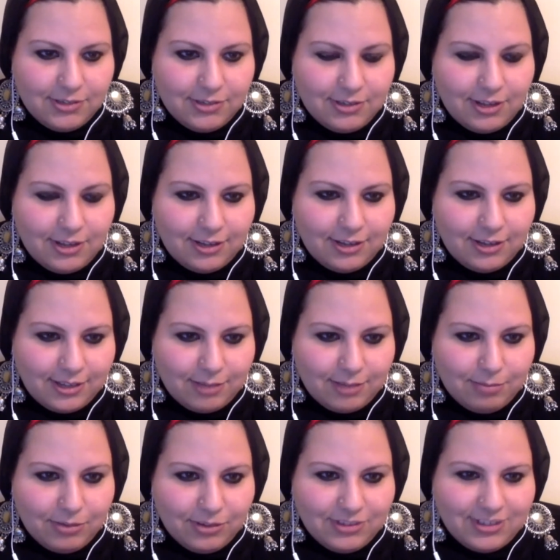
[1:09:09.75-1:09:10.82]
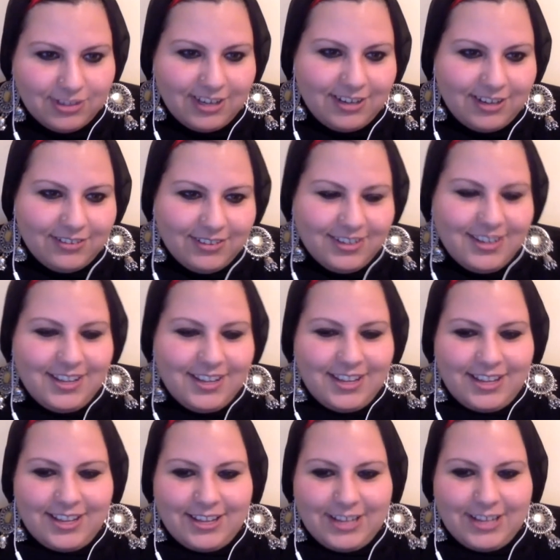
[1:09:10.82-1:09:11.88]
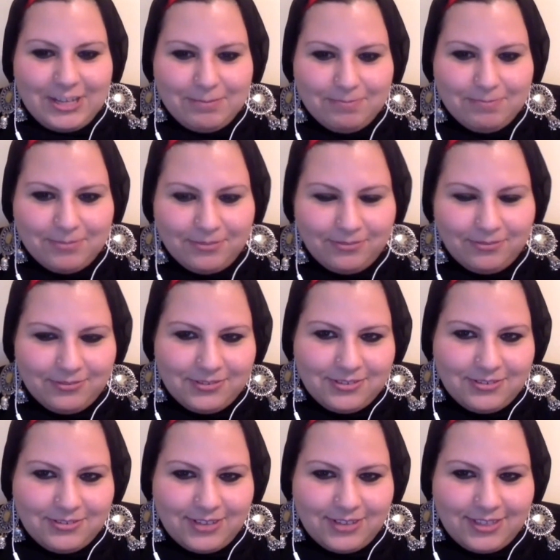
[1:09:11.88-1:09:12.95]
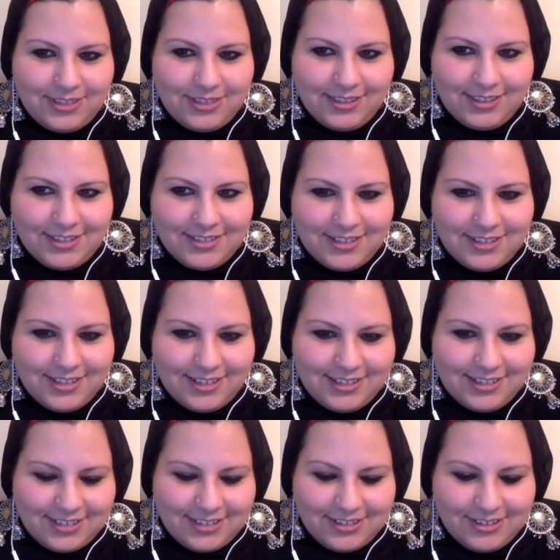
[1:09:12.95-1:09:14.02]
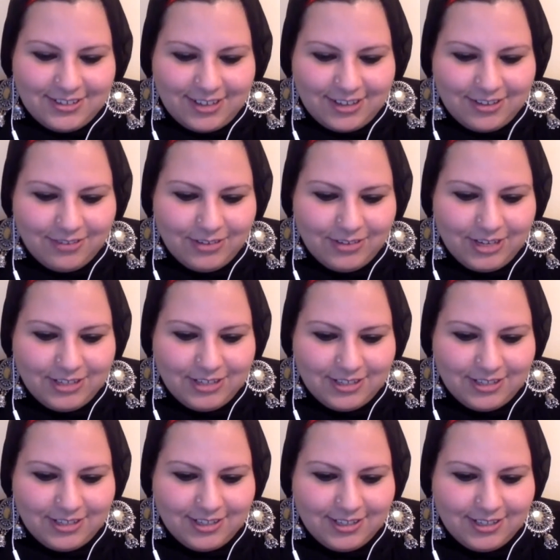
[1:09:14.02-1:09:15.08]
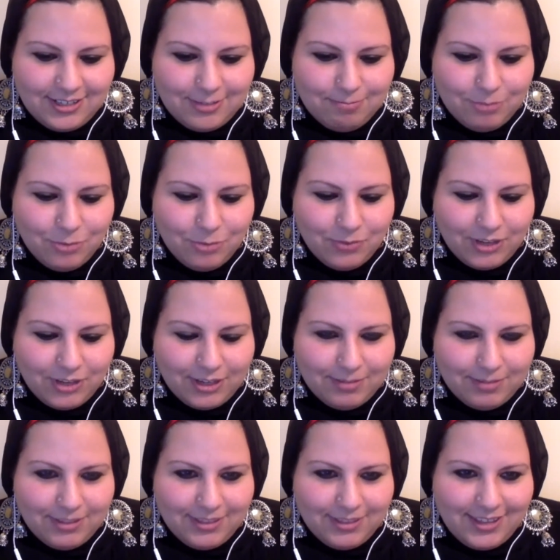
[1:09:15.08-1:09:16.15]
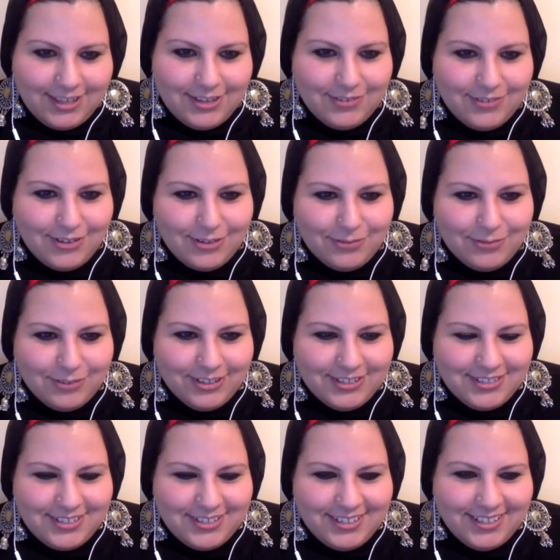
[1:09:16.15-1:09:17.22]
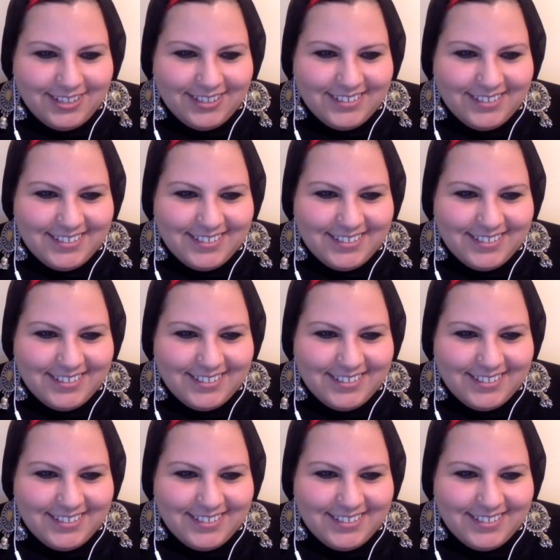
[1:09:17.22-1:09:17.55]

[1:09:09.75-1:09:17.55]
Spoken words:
I'll let them parse that out. So I think that's it, because I know we need to move on. But thank you all for listening. And